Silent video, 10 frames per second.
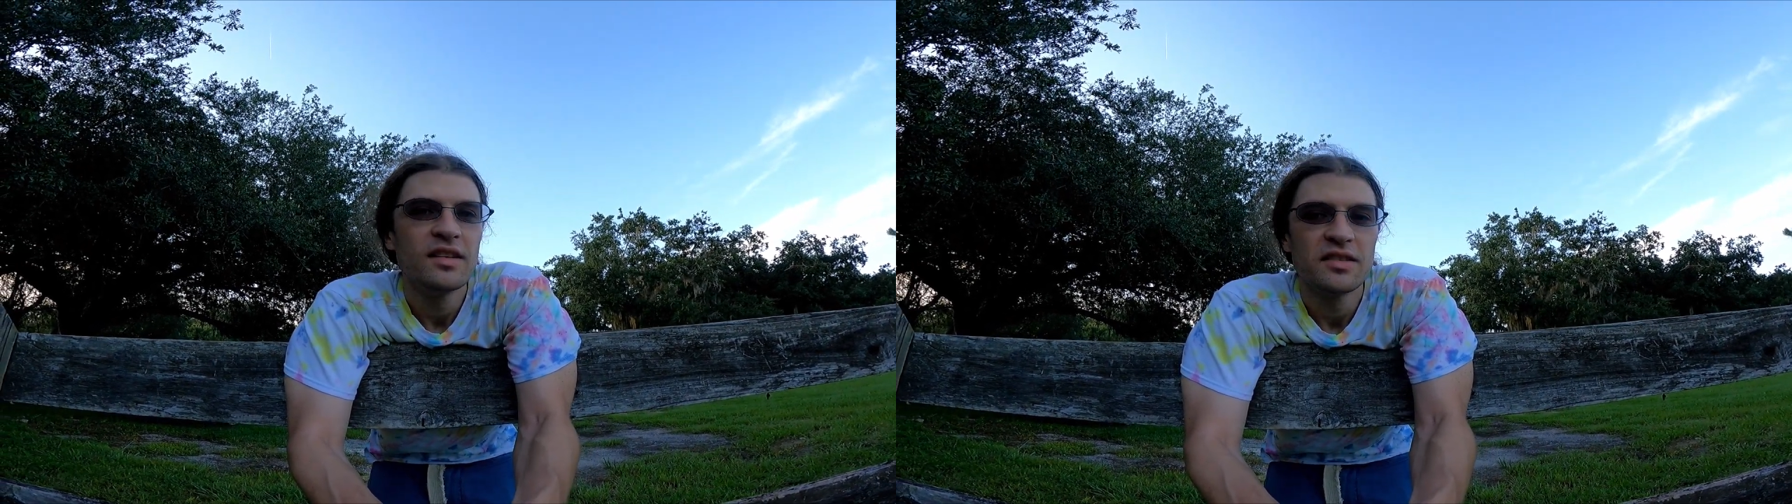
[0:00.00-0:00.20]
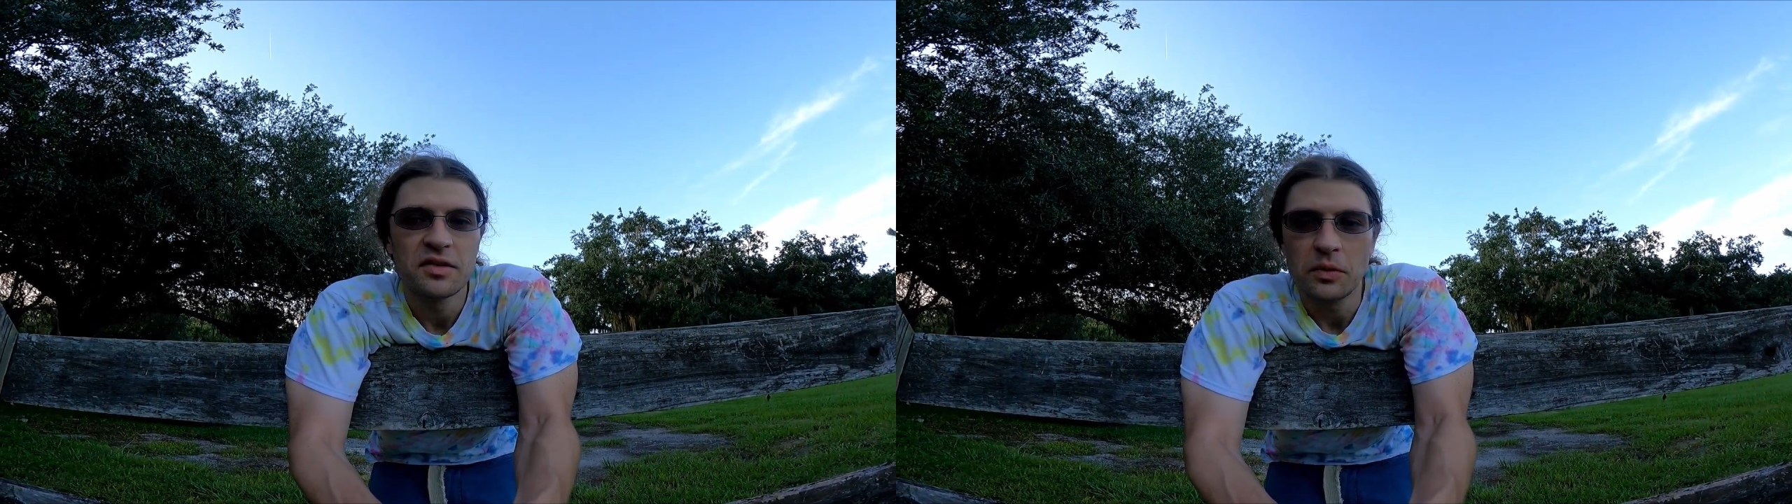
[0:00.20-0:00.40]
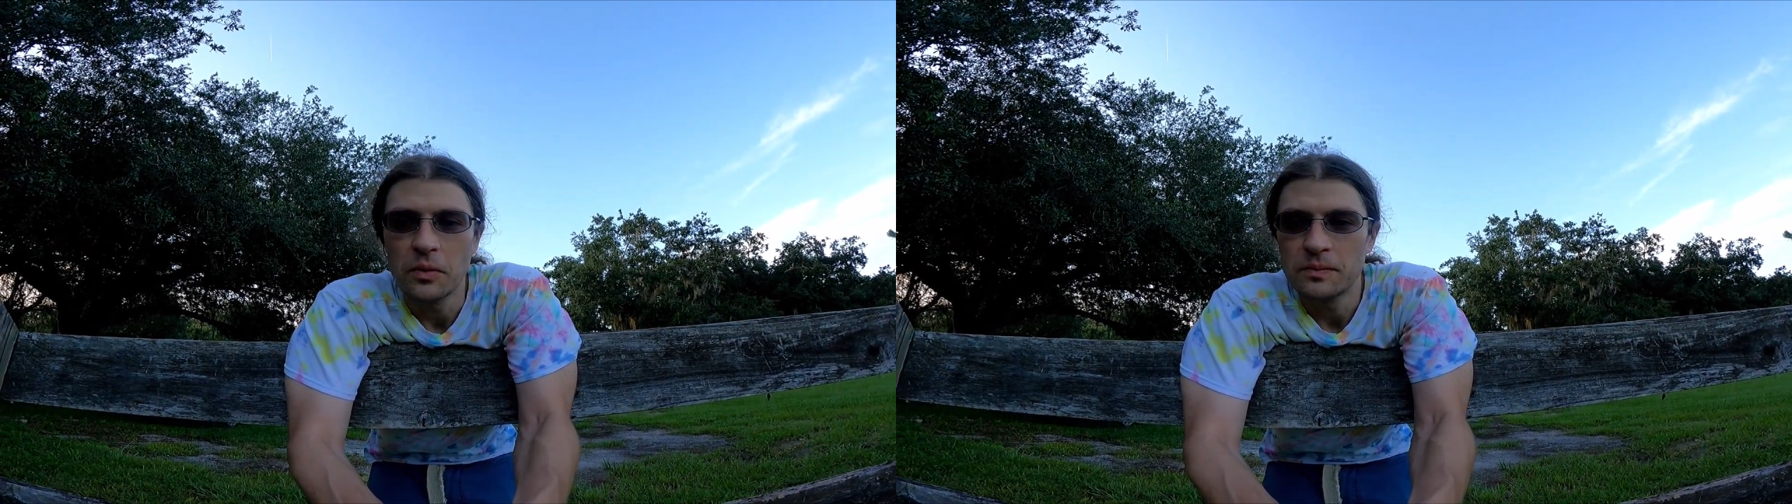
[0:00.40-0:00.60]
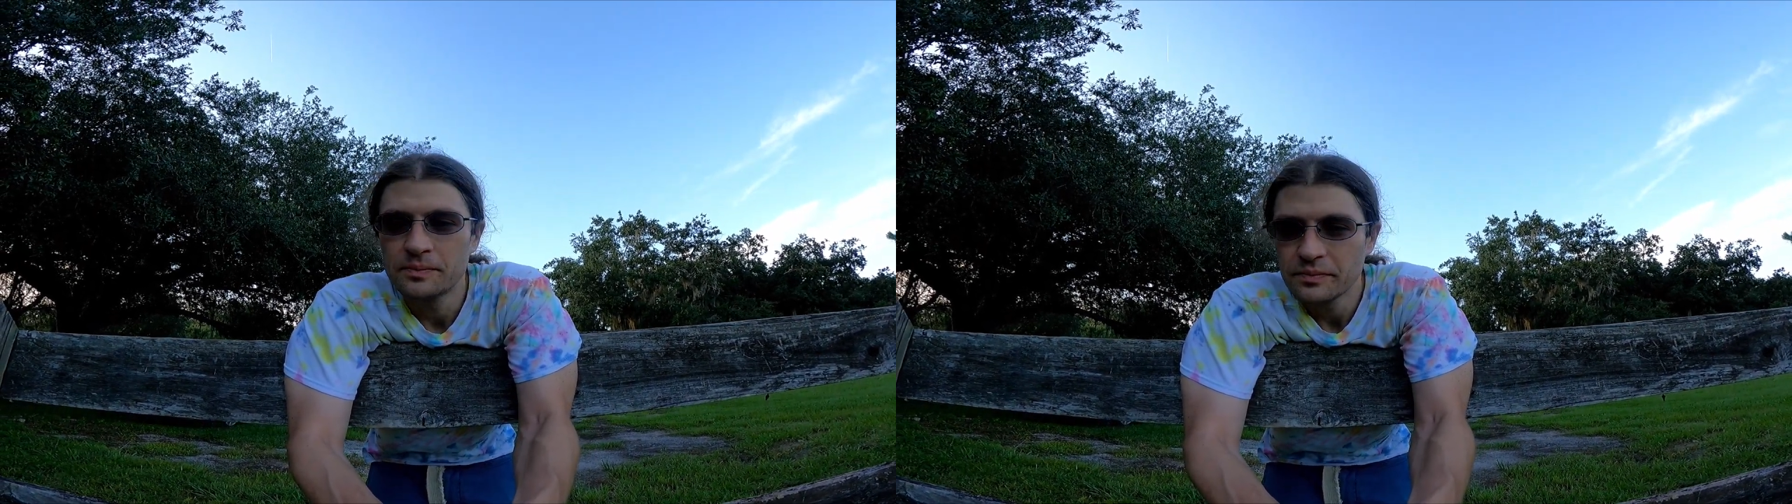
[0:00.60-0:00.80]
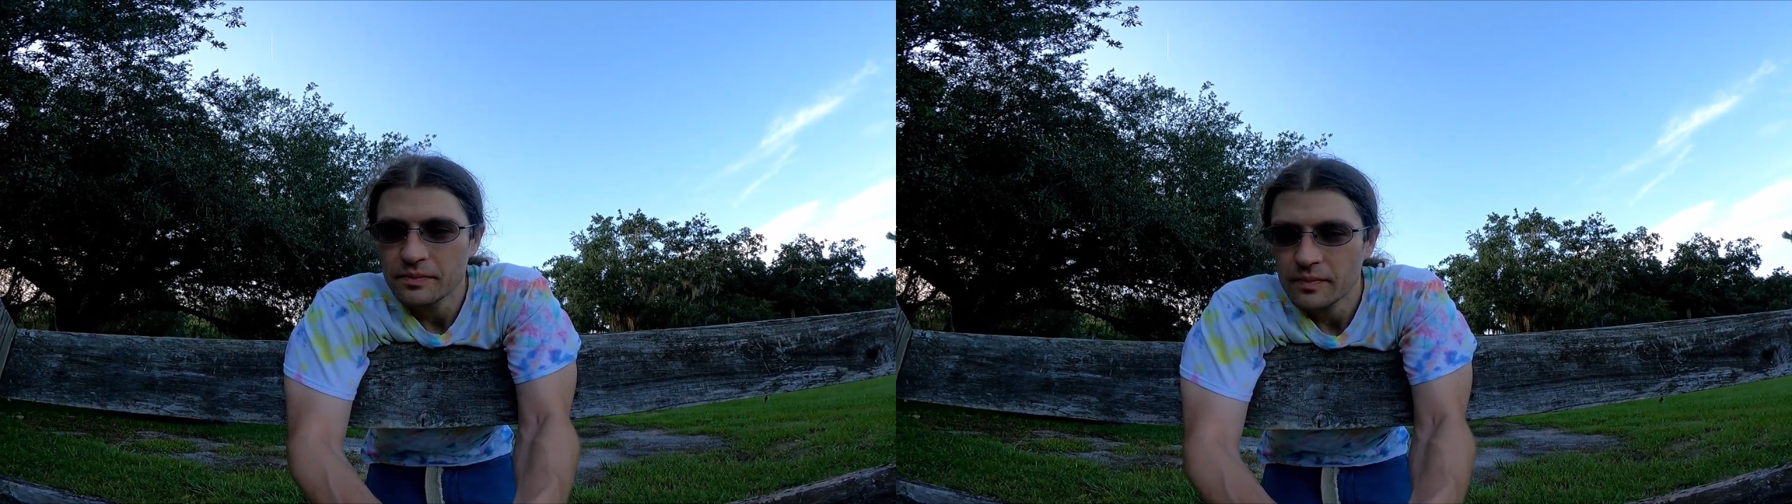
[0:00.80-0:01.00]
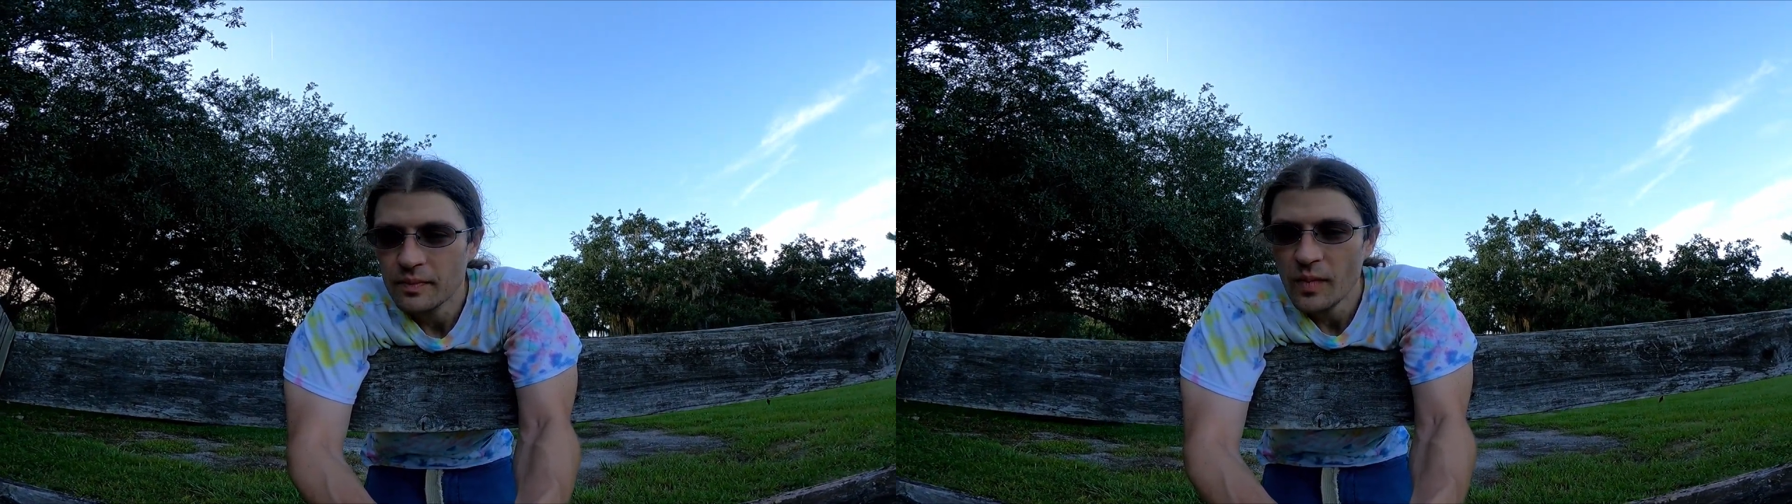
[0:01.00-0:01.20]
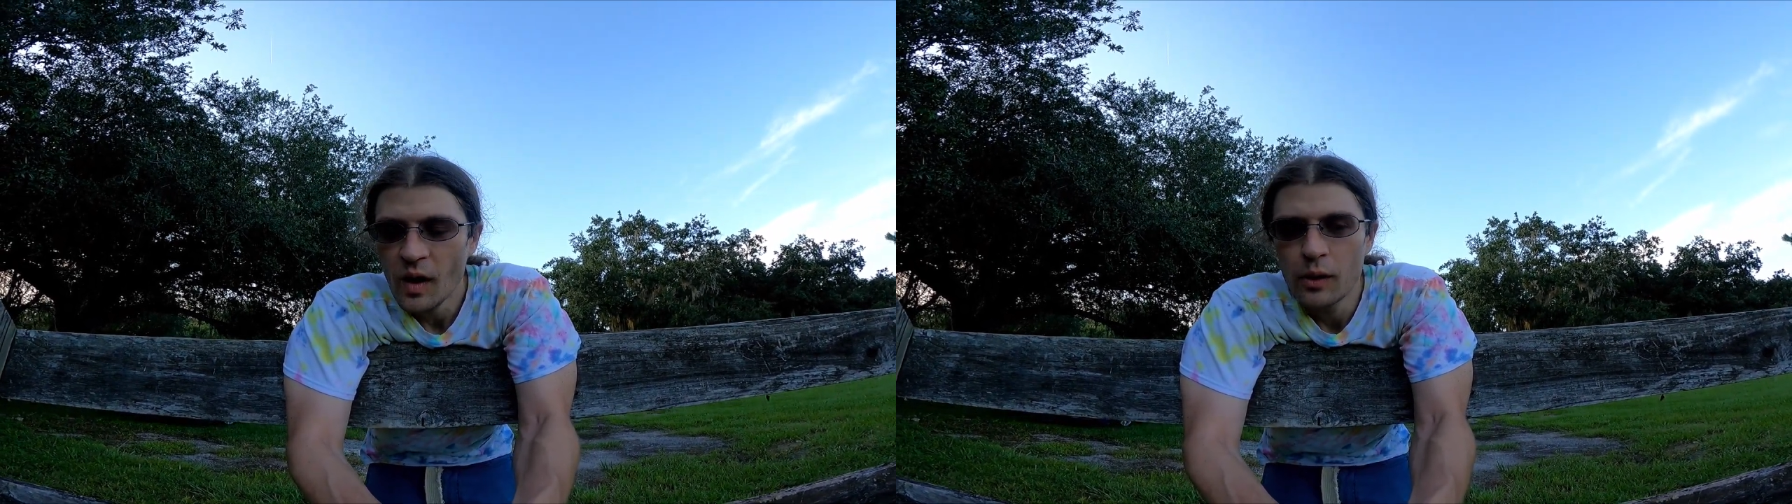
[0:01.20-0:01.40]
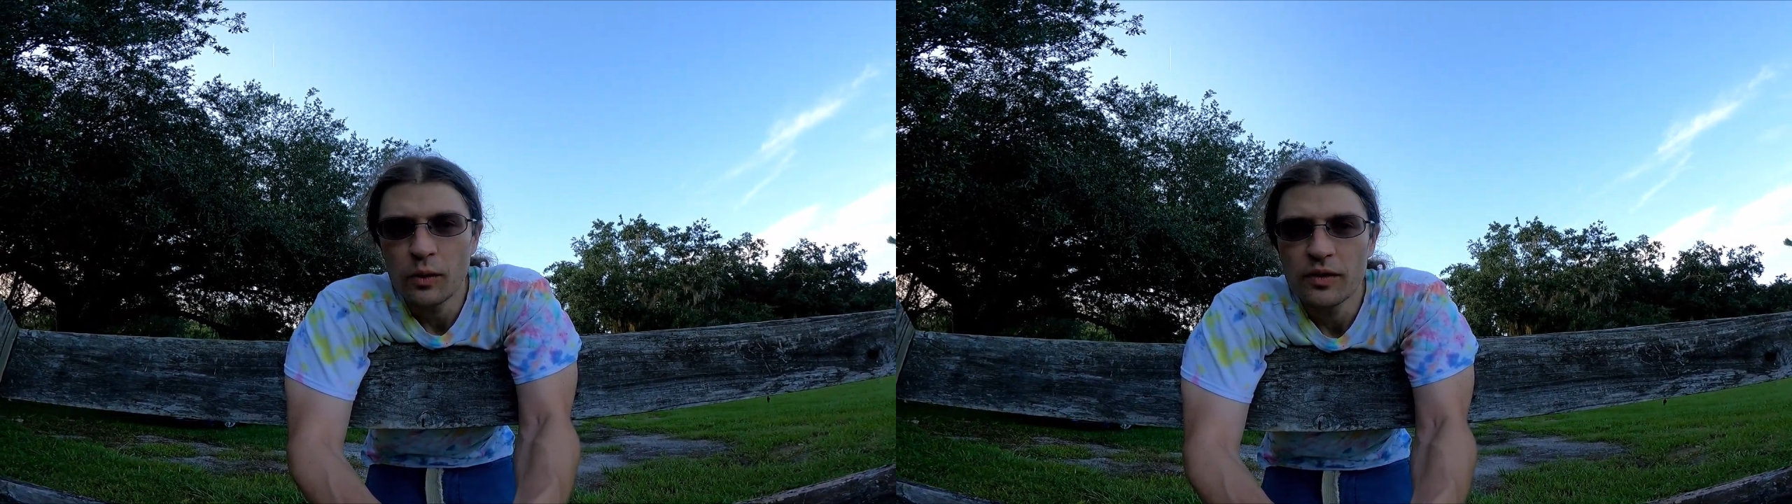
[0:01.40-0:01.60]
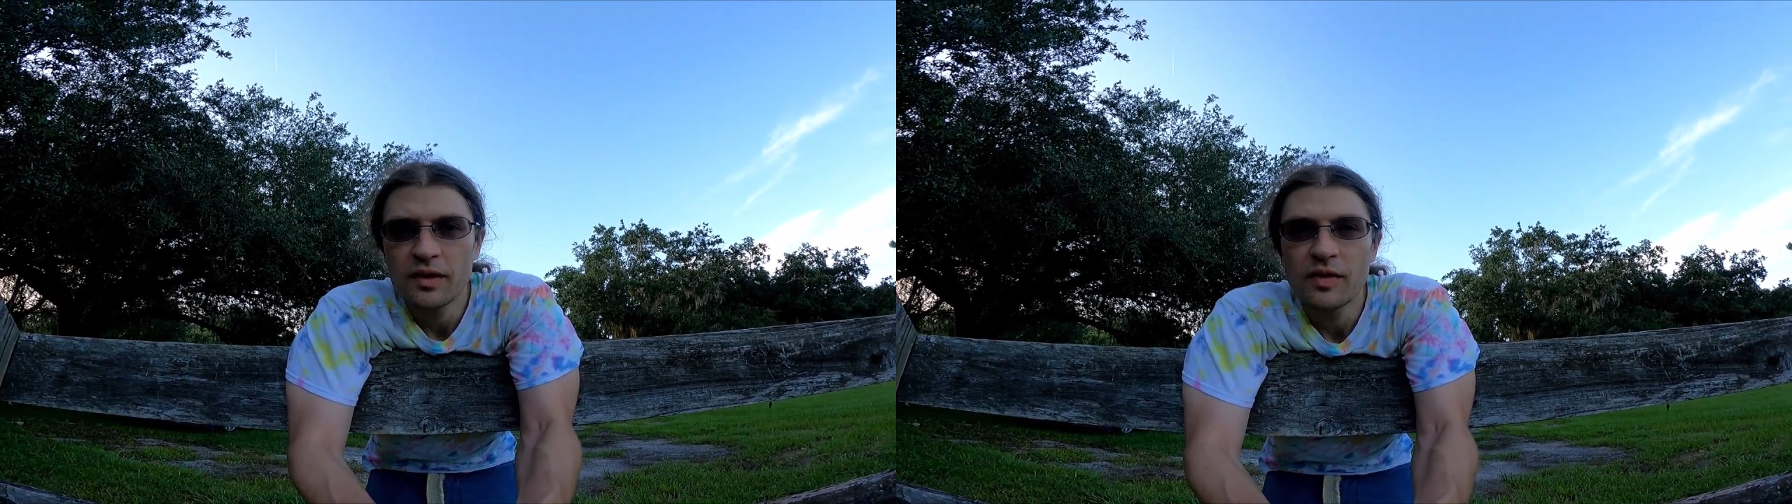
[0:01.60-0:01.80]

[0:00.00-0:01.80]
So I don't